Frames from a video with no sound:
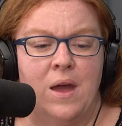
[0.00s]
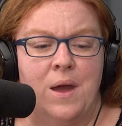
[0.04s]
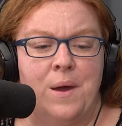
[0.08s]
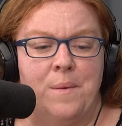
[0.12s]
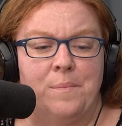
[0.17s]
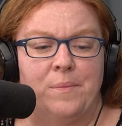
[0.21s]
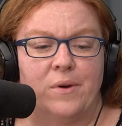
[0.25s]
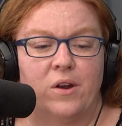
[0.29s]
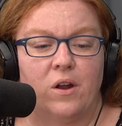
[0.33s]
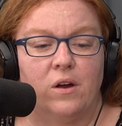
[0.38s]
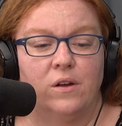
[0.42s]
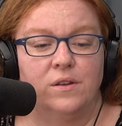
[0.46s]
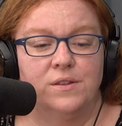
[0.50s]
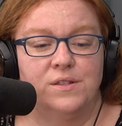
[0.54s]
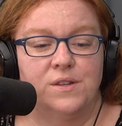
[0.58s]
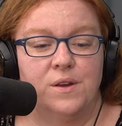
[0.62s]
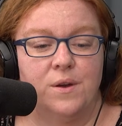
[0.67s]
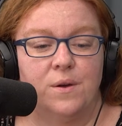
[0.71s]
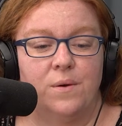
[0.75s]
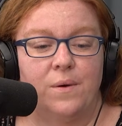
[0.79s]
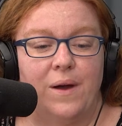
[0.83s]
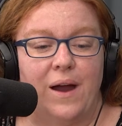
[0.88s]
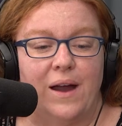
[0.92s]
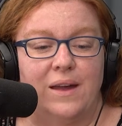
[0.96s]
But
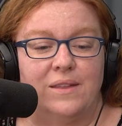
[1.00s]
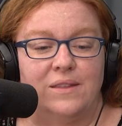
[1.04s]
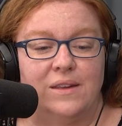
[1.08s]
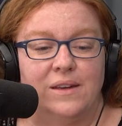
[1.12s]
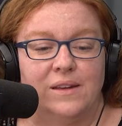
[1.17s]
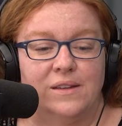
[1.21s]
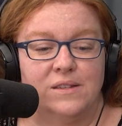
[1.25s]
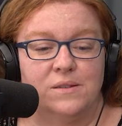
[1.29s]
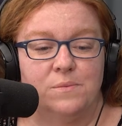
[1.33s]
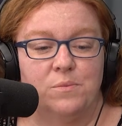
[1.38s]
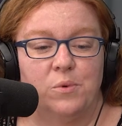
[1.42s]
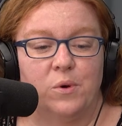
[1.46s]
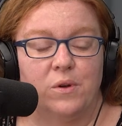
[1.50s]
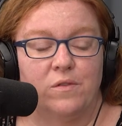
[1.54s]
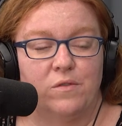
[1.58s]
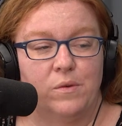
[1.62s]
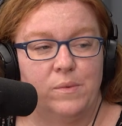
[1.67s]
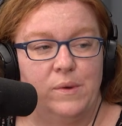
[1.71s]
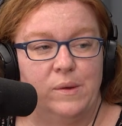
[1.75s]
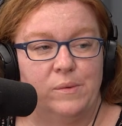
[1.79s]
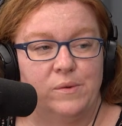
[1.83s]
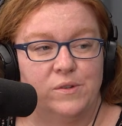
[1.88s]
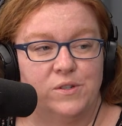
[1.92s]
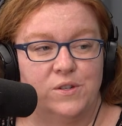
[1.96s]
also, I think it's important
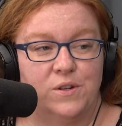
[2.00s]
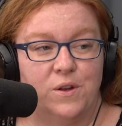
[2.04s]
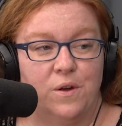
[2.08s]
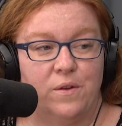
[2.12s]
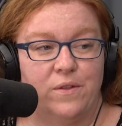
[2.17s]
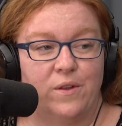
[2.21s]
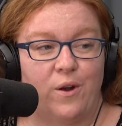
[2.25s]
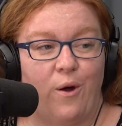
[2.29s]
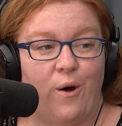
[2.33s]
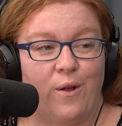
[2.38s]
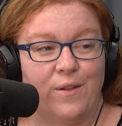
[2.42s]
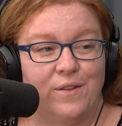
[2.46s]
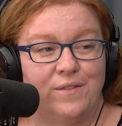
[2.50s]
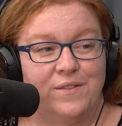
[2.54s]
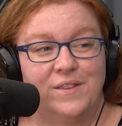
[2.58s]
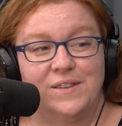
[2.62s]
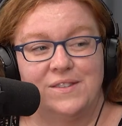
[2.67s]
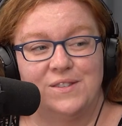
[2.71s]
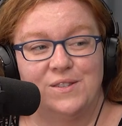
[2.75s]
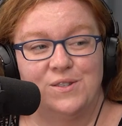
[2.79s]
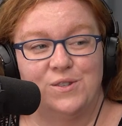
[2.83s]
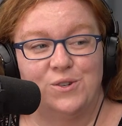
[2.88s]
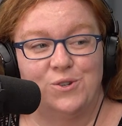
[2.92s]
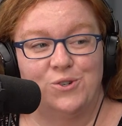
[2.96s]
for people to know that all of
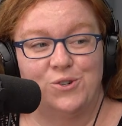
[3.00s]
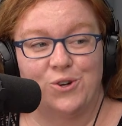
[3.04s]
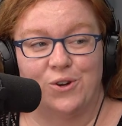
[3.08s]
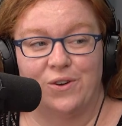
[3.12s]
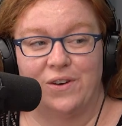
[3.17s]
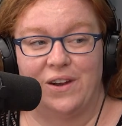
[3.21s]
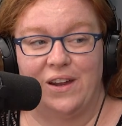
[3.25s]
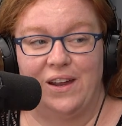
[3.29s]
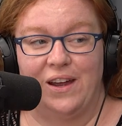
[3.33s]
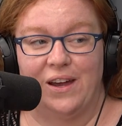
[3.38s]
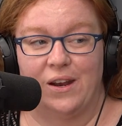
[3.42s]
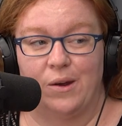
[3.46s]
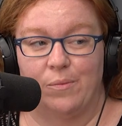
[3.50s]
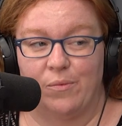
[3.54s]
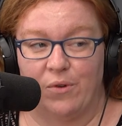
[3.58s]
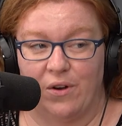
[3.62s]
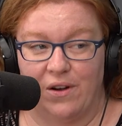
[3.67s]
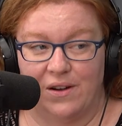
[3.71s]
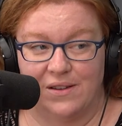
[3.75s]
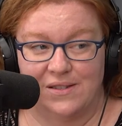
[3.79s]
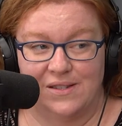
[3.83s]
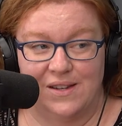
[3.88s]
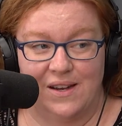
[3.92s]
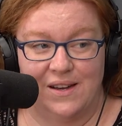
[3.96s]
this is a journey and a
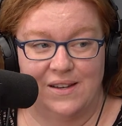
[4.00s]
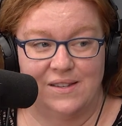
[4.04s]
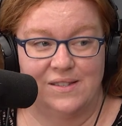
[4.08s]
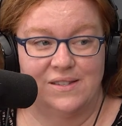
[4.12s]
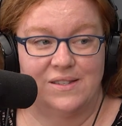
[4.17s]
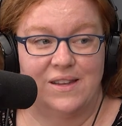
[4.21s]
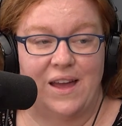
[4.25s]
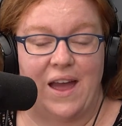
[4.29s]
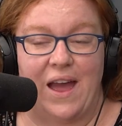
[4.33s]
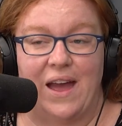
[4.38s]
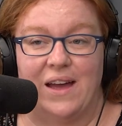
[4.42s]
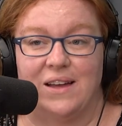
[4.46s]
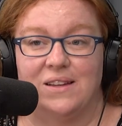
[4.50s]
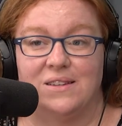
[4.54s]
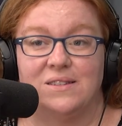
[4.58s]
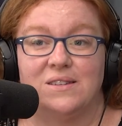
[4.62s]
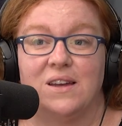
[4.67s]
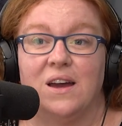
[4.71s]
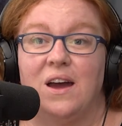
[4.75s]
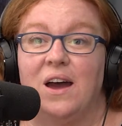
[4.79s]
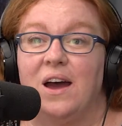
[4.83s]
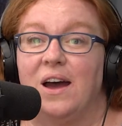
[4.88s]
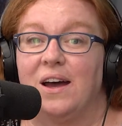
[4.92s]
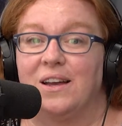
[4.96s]
process
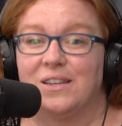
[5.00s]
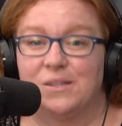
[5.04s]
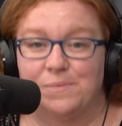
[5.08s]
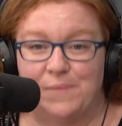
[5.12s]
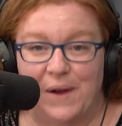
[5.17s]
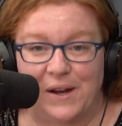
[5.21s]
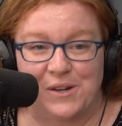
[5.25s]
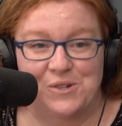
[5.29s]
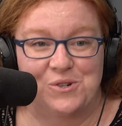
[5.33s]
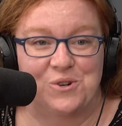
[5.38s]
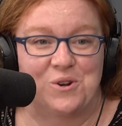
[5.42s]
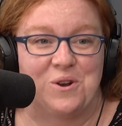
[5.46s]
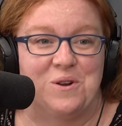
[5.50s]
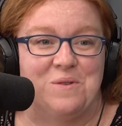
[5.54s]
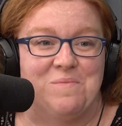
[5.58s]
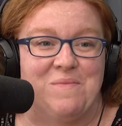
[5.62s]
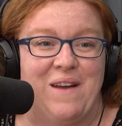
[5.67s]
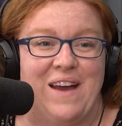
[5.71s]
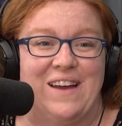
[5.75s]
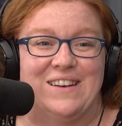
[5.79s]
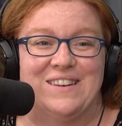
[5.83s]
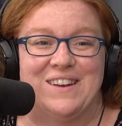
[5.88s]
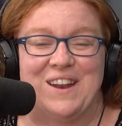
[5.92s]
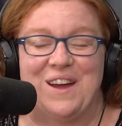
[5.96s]
and a
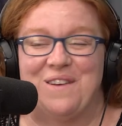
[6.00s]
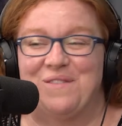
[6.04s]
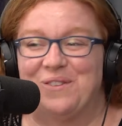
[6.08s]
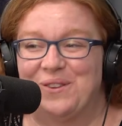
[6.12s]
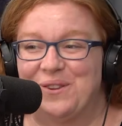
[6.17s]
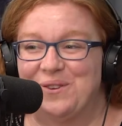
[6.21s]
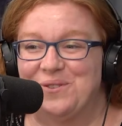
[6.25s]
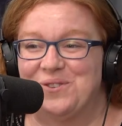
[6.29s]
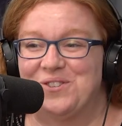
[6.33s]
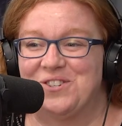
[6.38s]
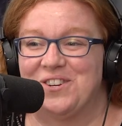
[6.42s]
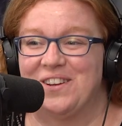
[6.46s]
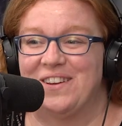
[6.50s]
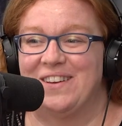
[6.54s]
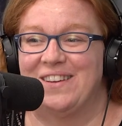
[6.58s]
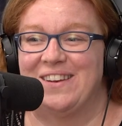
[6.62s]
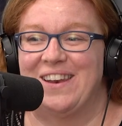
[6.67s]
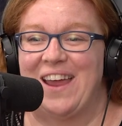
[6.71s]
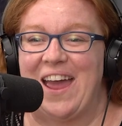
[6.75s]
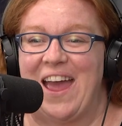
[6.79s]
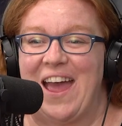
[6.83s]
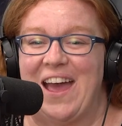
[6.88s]
spectrum and an evolution.